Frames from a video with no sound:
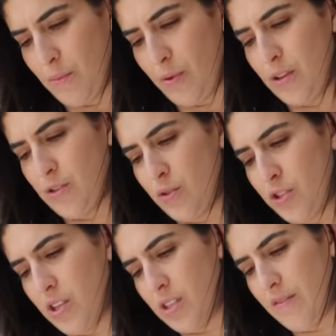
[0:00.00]
Pretty sure
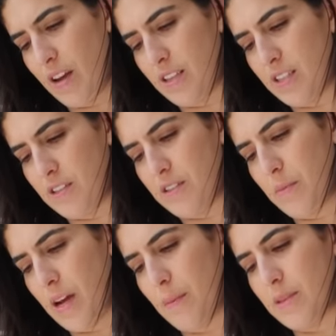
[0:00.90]
she doesn't have access to
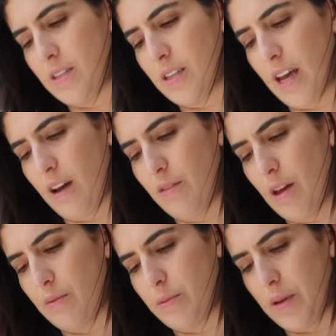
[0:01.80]
my Amazon account.
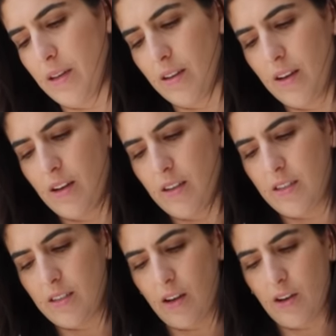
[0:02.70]
That would be
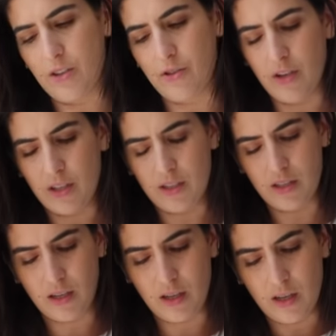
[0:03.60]

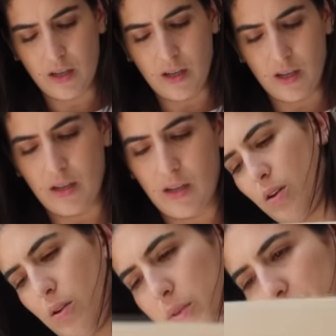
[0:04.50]
disastrous.
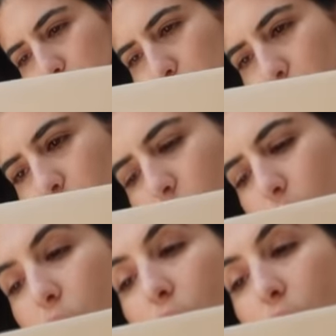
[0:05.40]
Oh, it's a book.